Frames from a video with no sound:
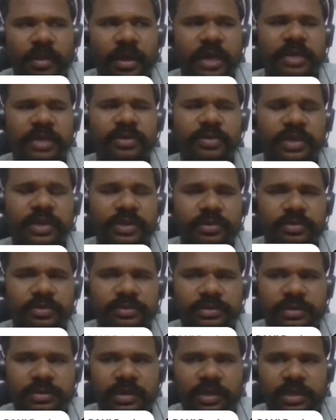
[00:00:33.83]
and you can
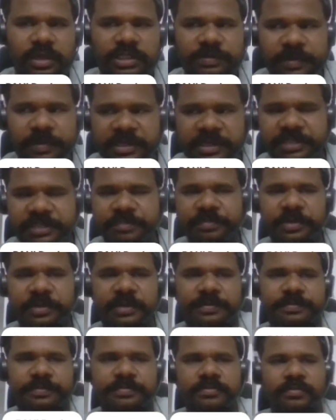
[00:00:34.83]
use Spread
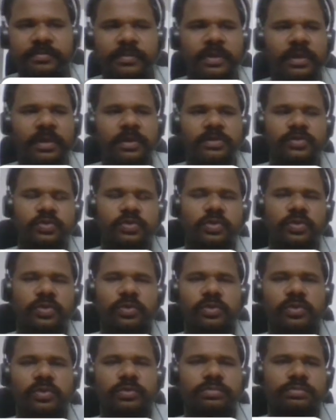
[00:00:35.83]
Simple.
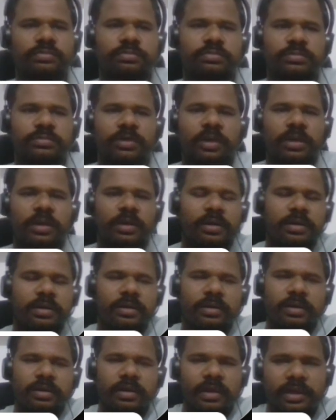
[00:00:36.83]
So
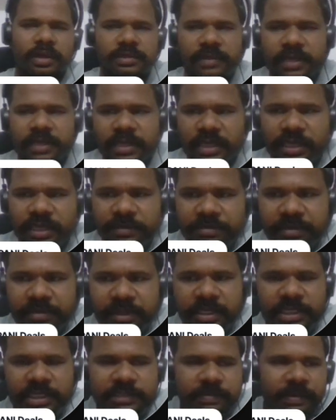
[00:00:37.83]
actually let
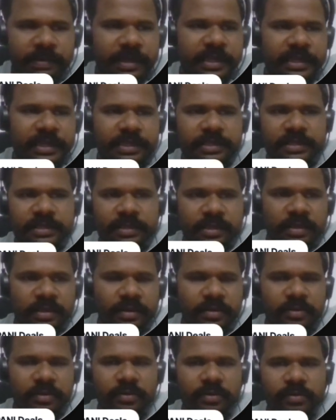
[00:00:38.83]
me explain
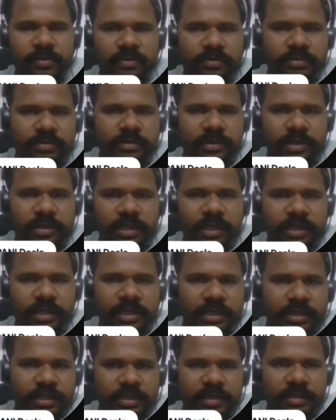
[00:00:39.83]
how
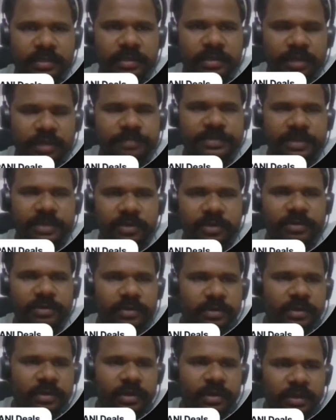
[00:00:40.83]
it comes
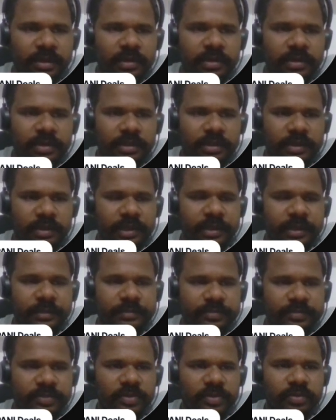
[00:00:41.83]
out. Okay,
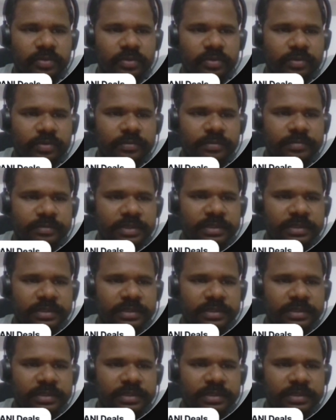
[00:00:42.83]
so